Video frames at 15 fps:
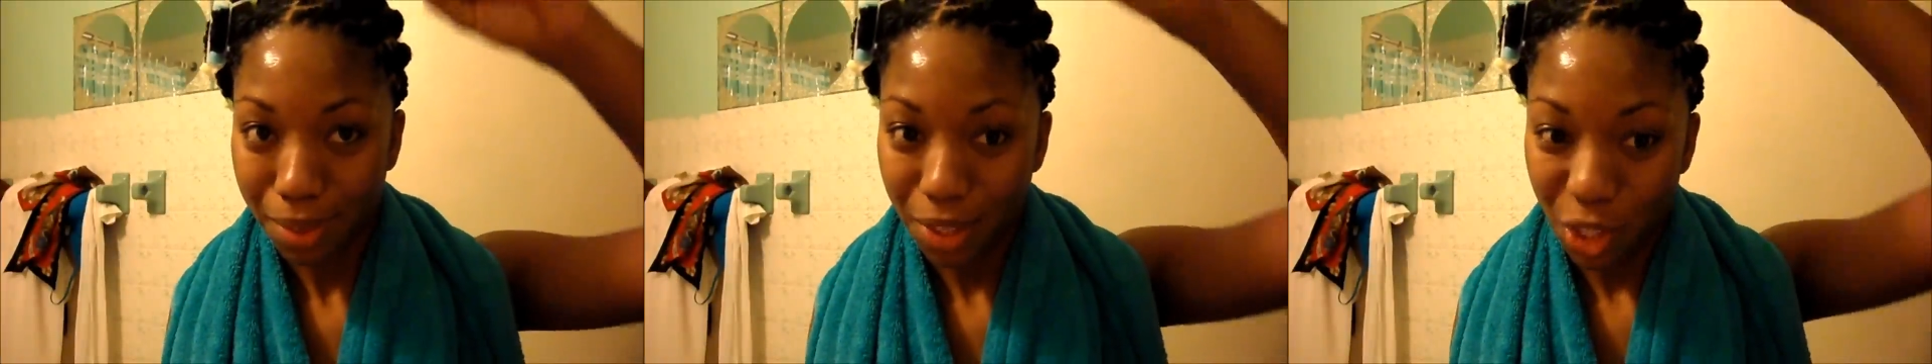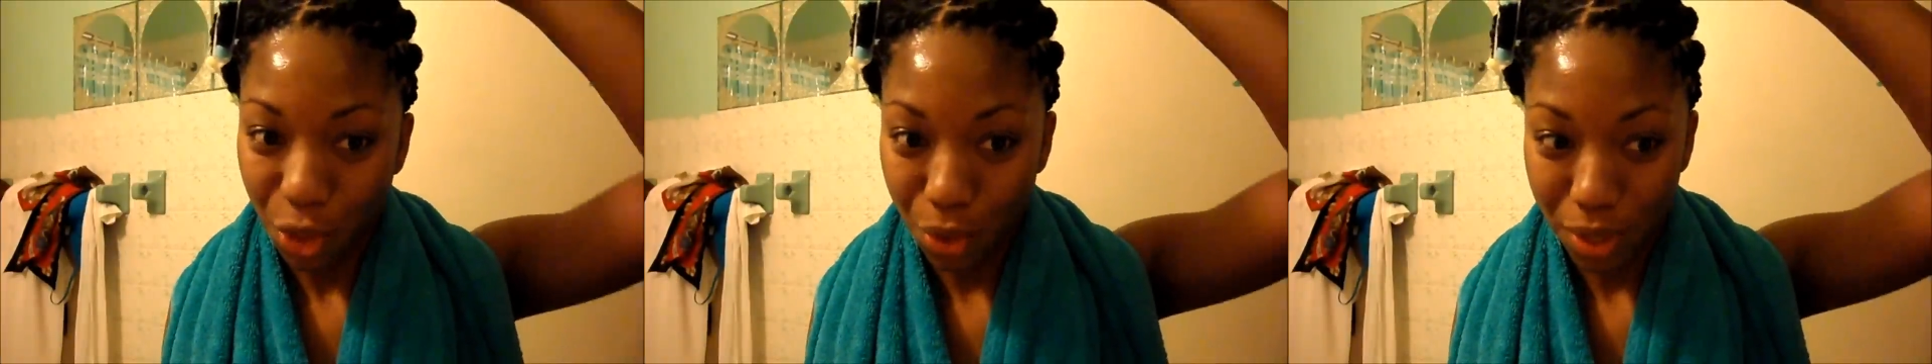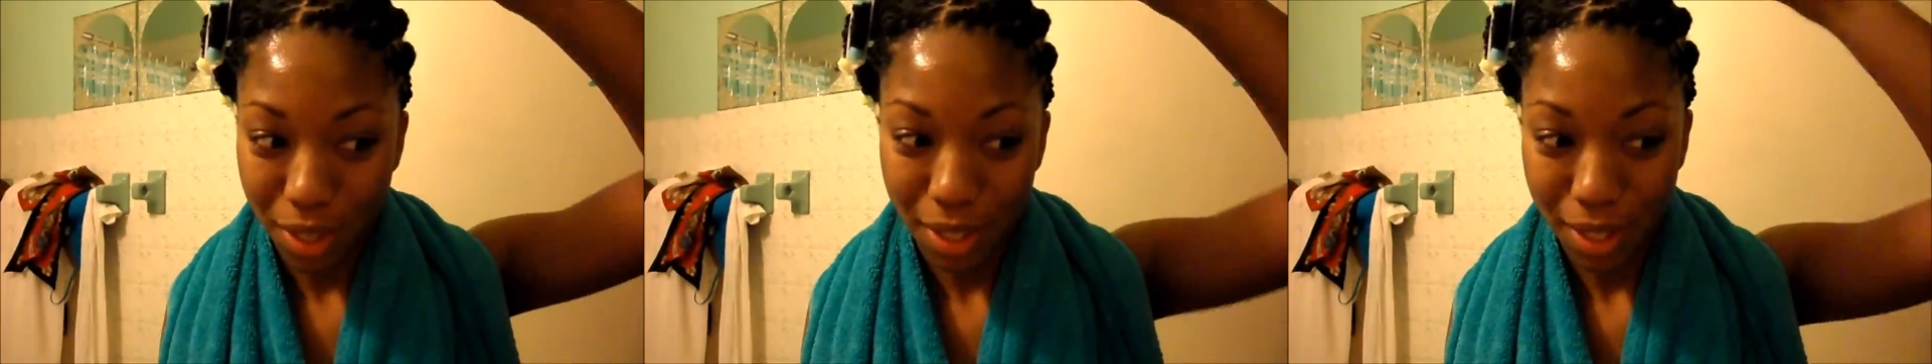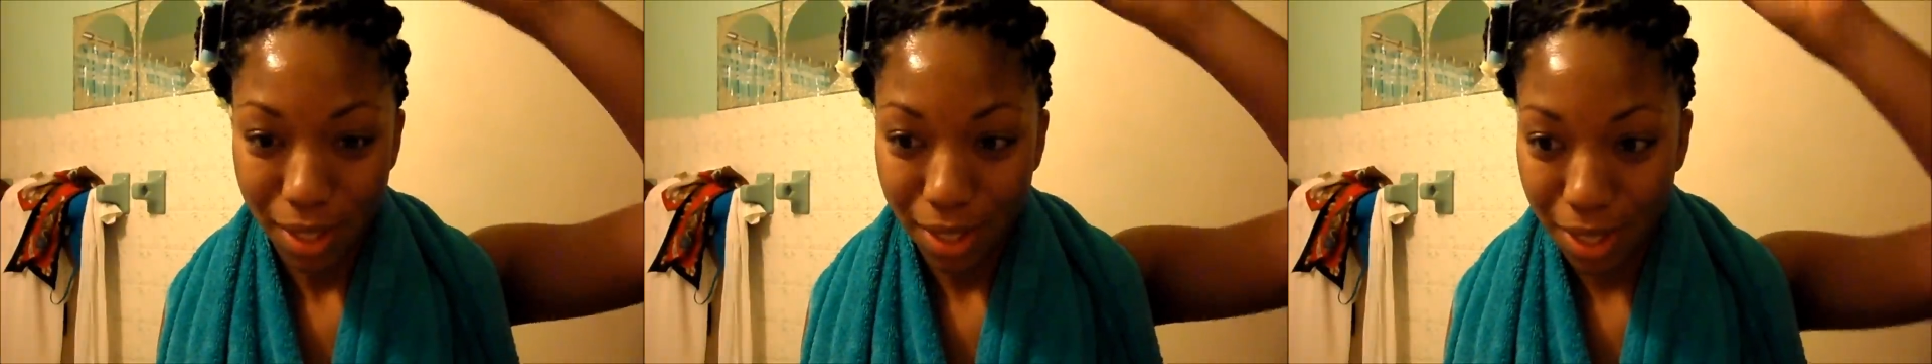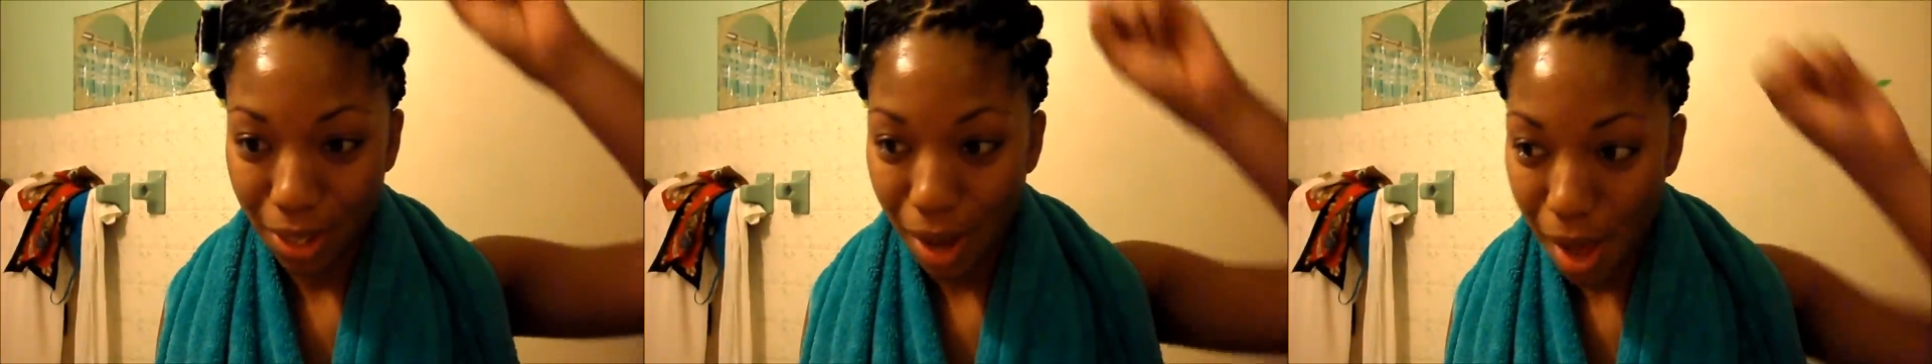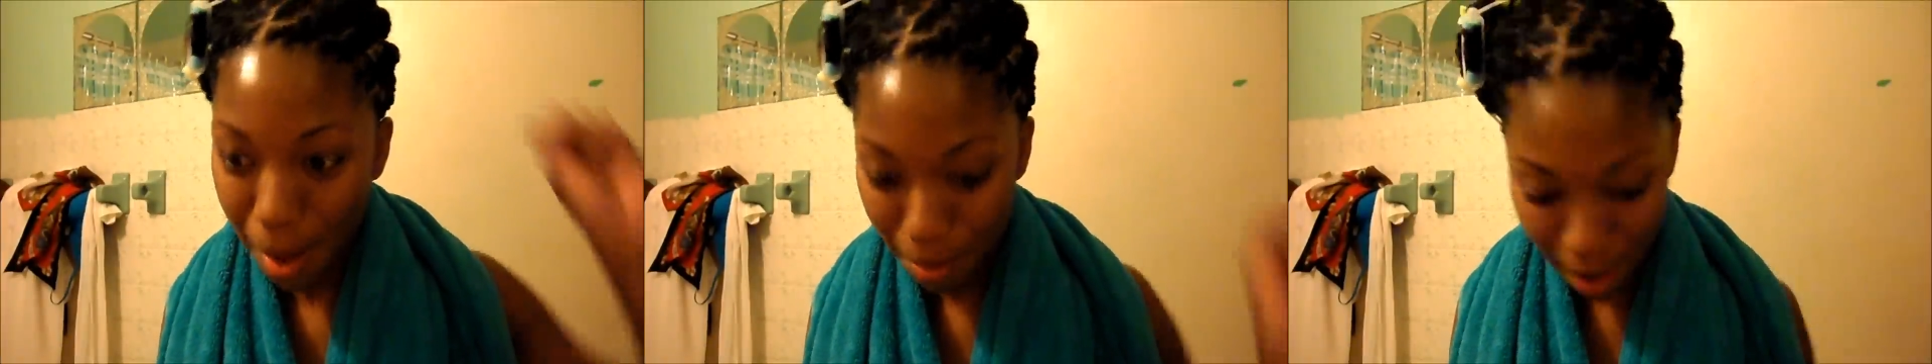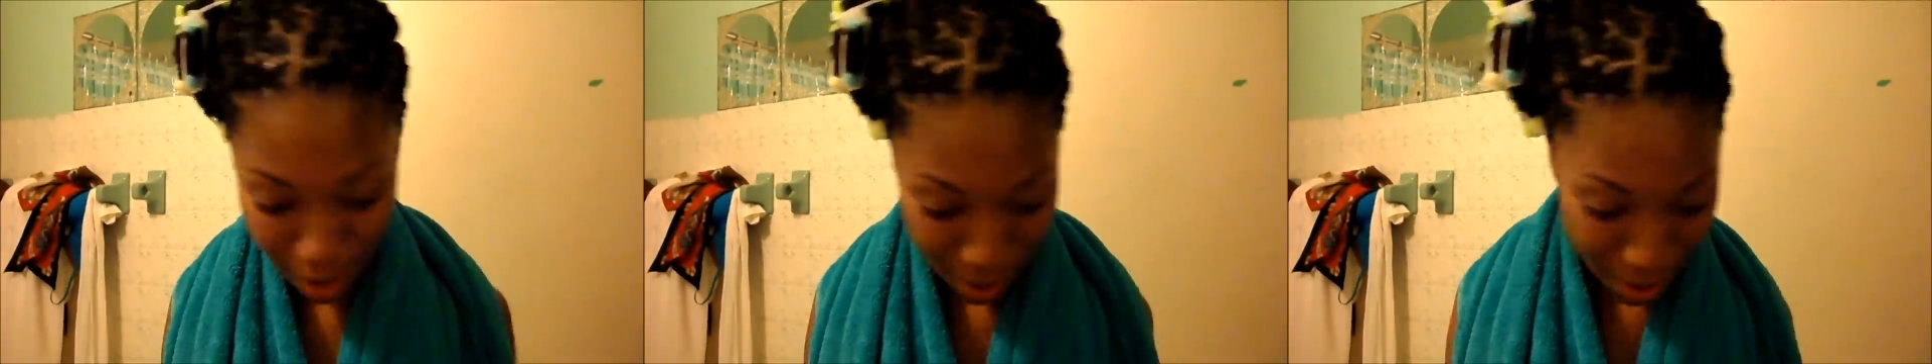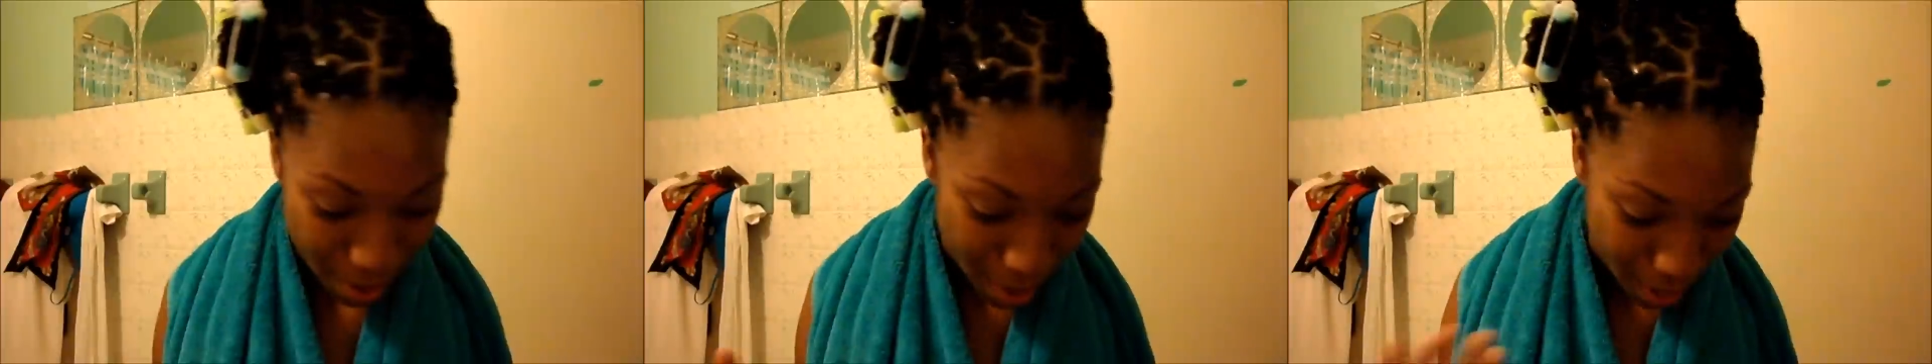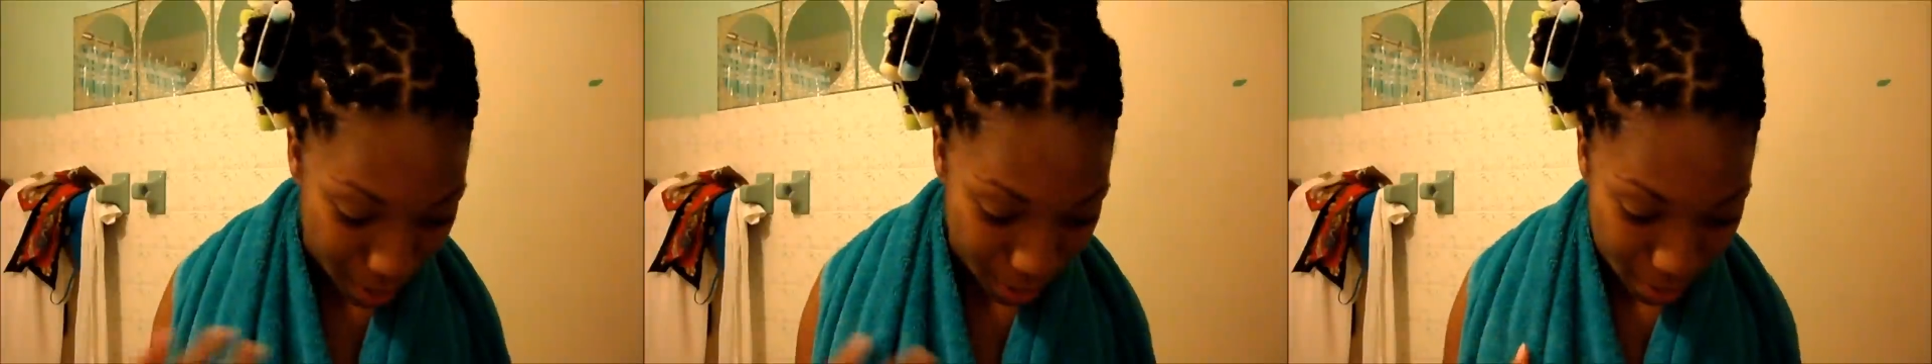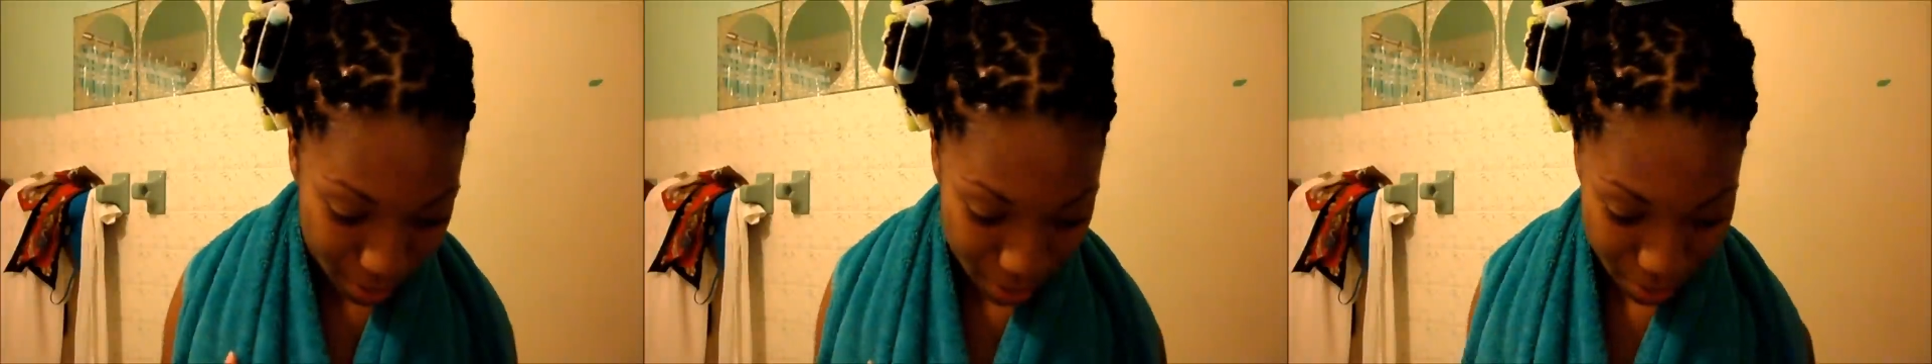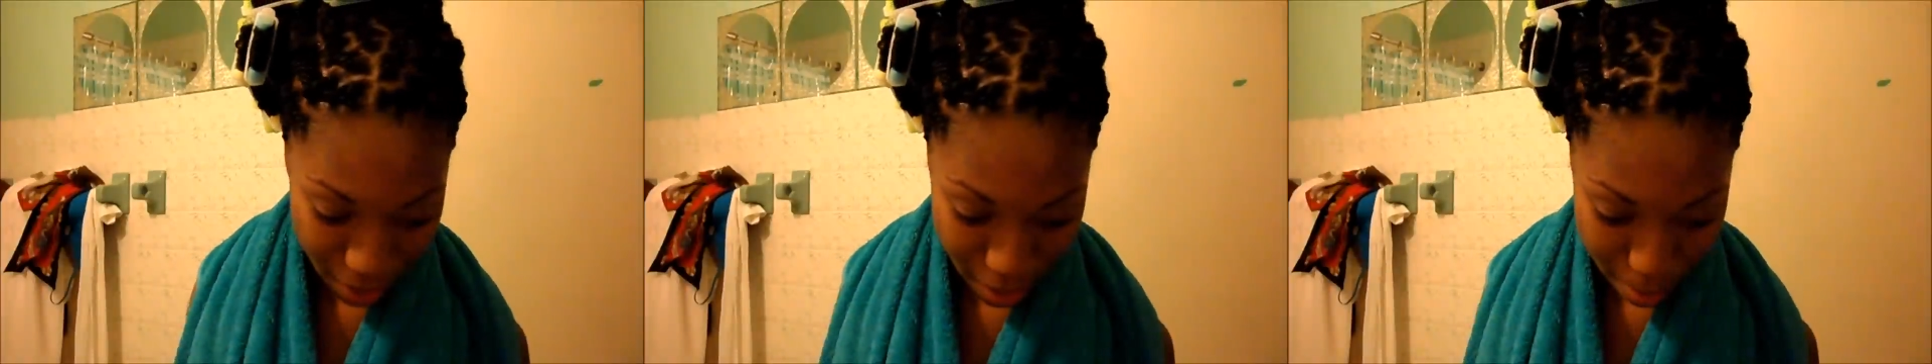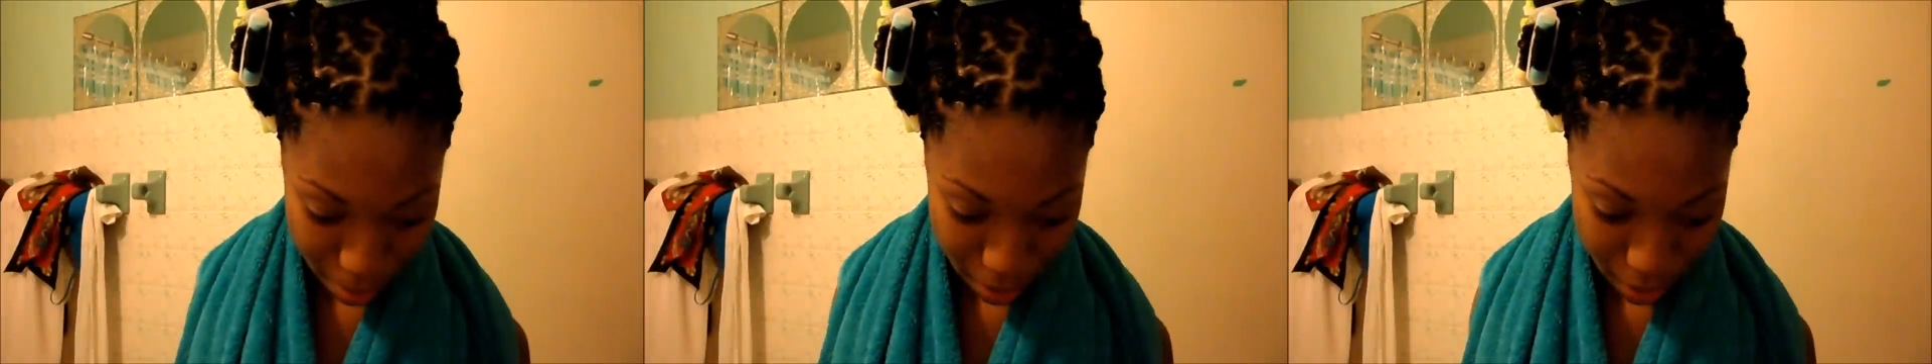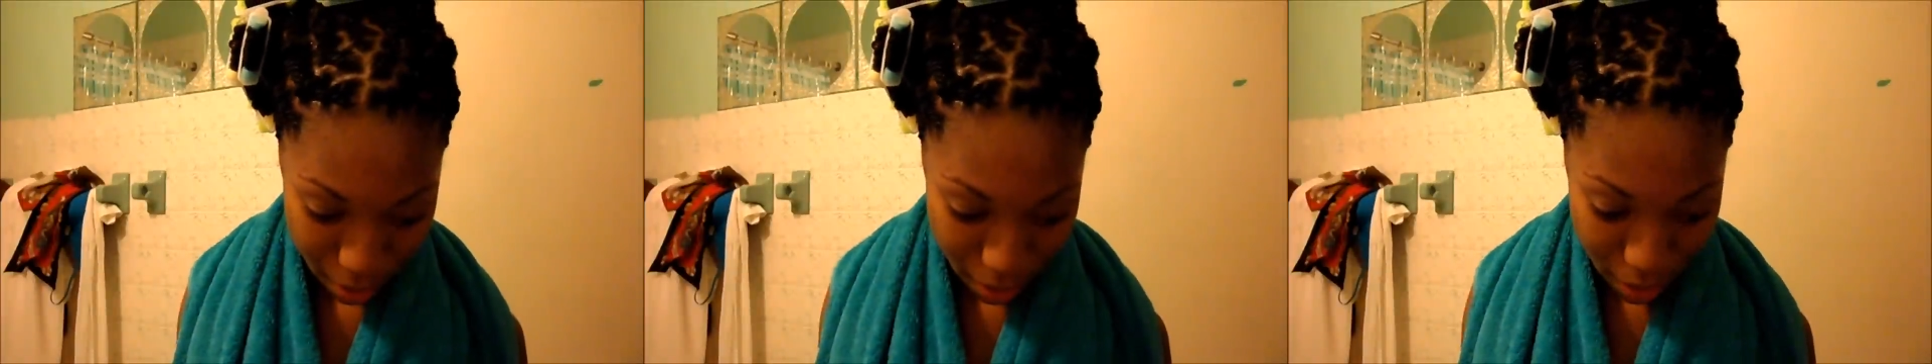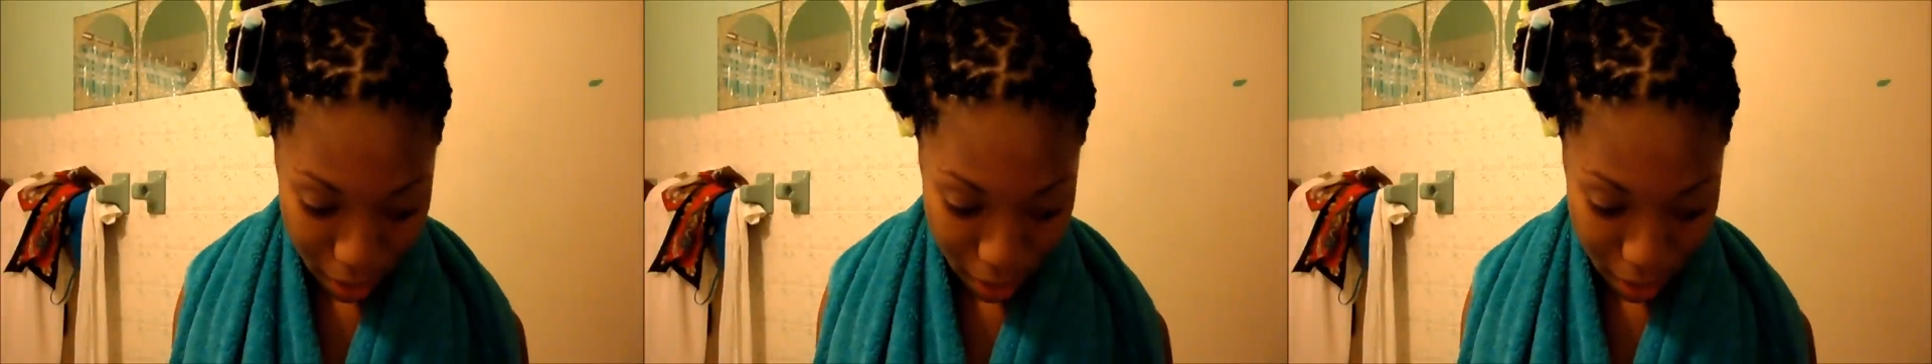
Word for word: drizzle top. I don't know how to describe it.